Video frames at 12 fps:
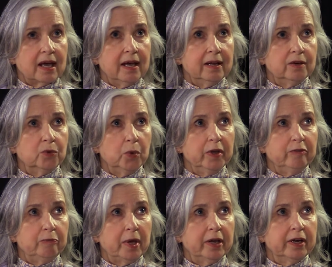and
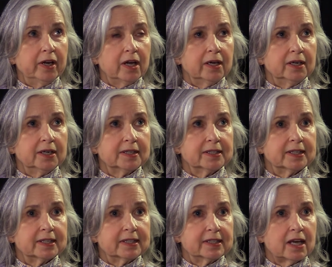we've been
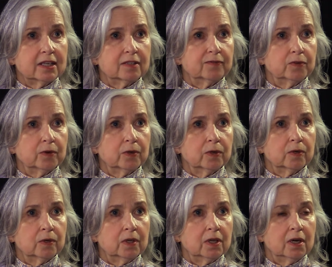successful